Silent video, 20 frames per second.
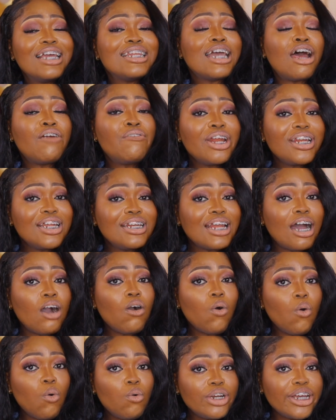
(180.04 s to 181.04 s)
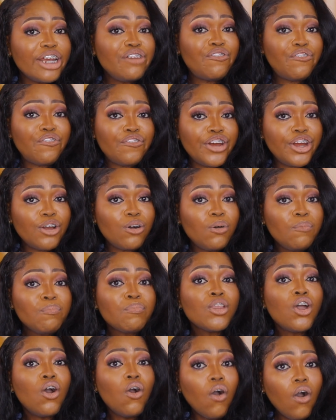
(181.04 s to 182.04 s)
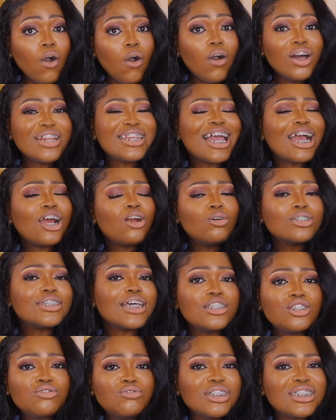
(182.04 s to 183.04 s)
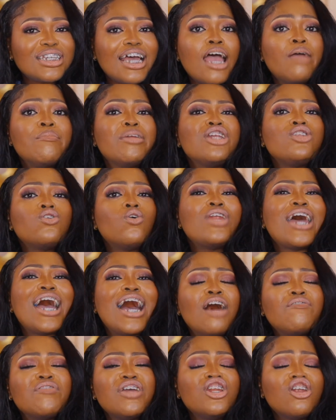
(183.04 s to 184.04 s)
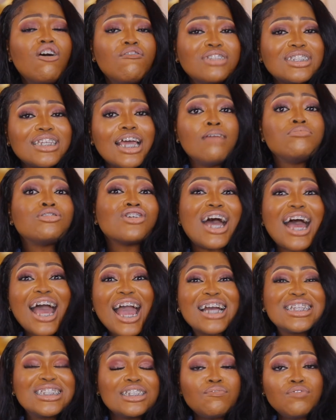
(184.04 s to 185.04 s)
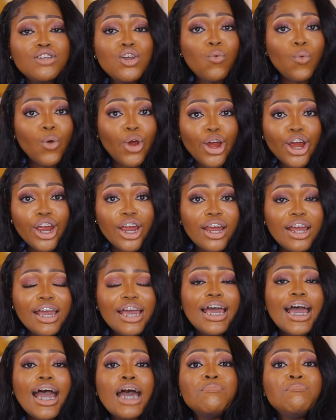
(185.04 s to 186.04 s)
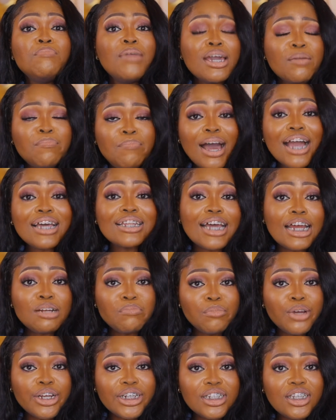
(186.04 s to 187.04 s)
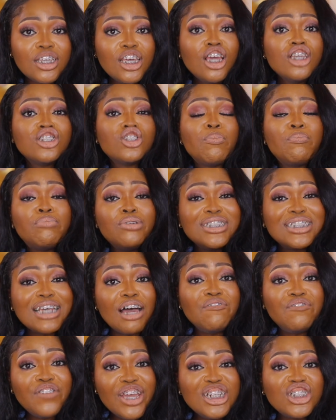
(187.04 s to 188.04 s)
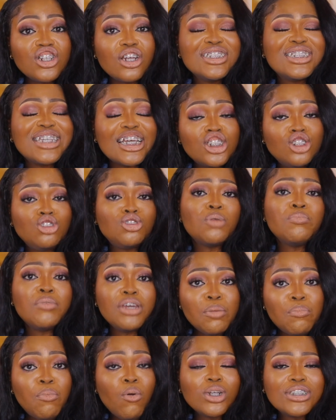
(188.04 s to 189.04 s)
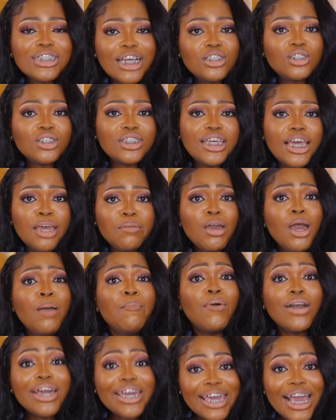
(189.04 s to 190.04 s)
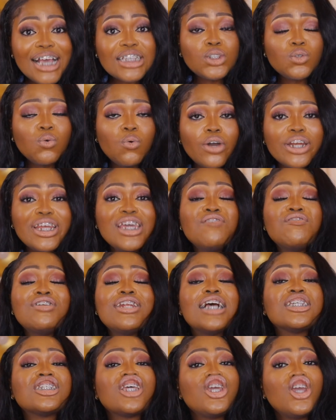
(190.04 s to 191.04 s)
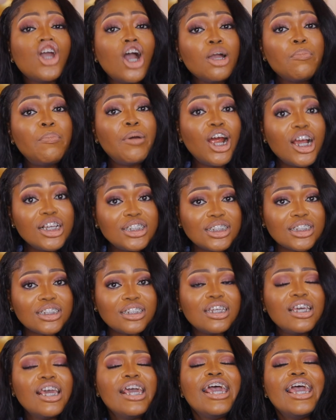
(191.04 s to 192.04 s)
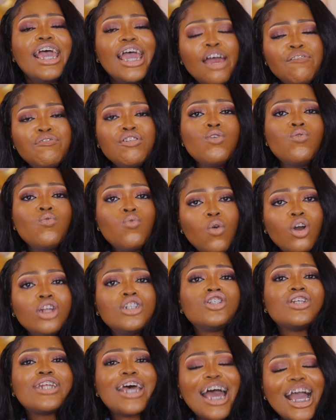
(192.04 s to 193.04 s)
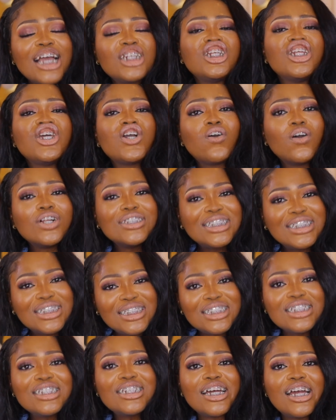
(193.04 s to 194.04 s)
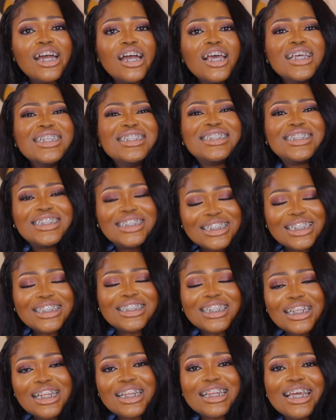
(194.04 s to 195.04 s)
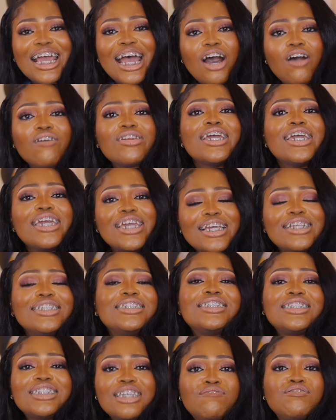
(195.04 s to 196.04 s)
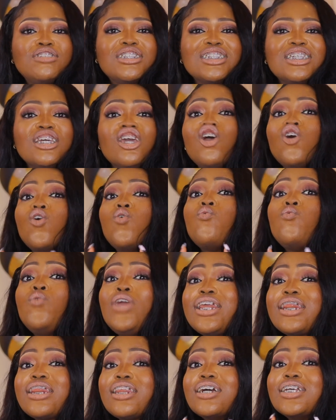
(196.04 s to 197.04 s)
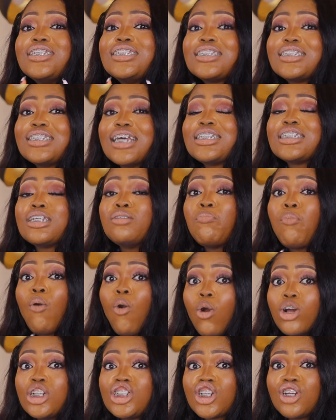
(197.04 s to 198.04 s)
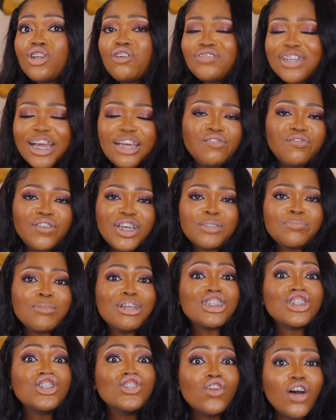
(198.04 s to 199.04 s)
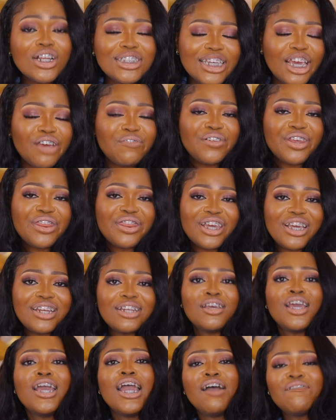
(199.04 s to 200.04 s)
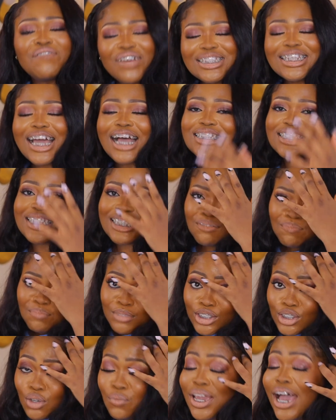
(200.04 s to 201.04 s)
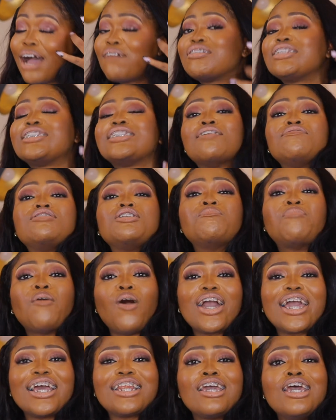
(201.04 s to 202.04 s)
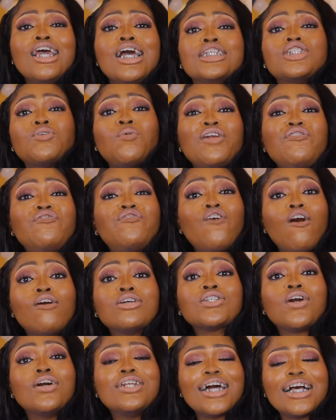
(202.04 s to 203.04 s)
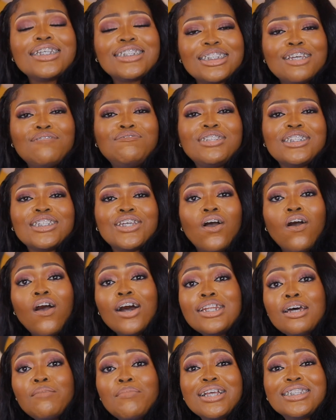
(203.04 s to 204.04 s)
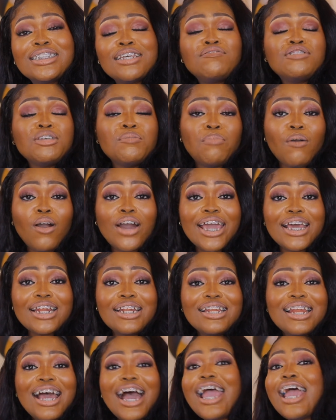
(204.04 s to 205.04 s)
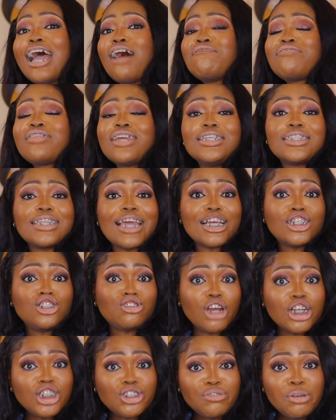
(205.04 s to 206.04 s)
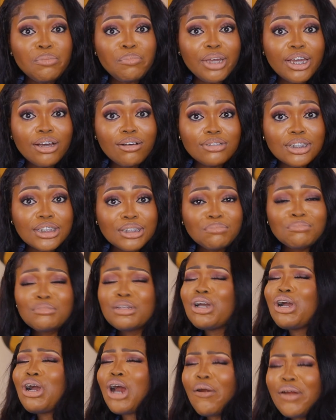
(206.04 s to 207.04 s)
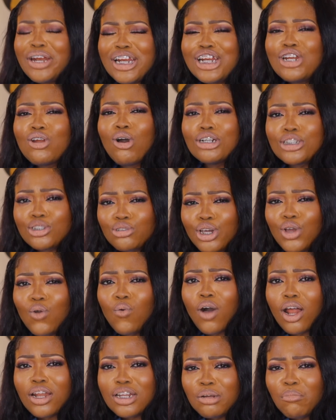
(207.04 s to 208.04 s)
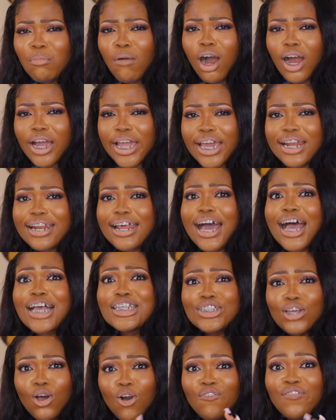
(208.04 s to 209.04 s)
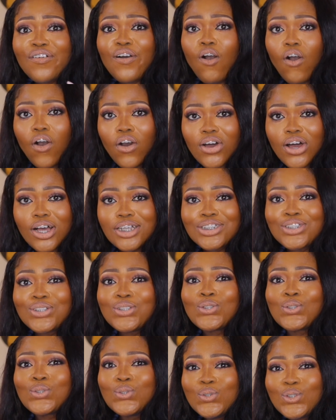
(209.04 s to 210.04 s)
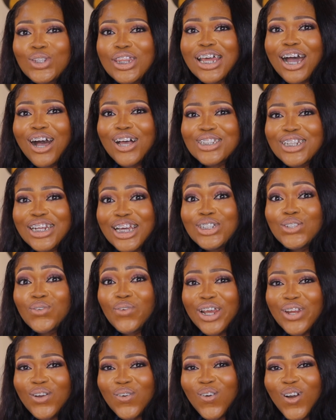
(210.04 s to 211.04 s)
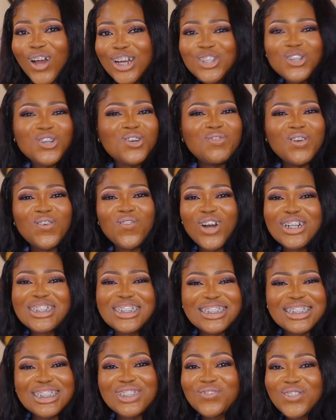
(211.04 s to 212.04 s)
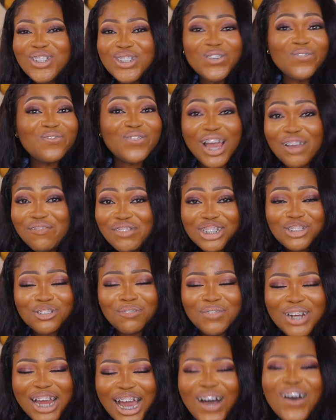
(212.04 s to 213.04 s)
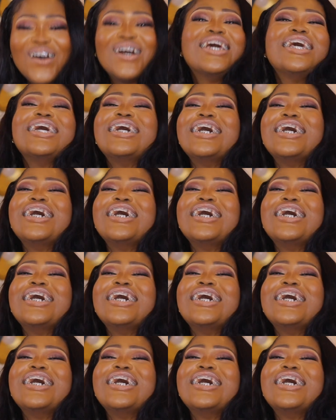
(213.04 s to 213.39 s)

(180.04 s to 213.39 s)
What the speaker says: they're already now old and frail, or they're closer to retirement, they don't have enough time to actively work and make back that money. So preservation is extremely important to them. But guess what? Even as a young person, everyone should actually consider sitting down in safety with a certain portion of their investment, not everything. Fantastic. So we have the safety bucket. So what falls under safety? Under my safety bucket, I have things like treasury bills, currently not doing well in the market as of August 2021. You could be watching this video 5 years from now.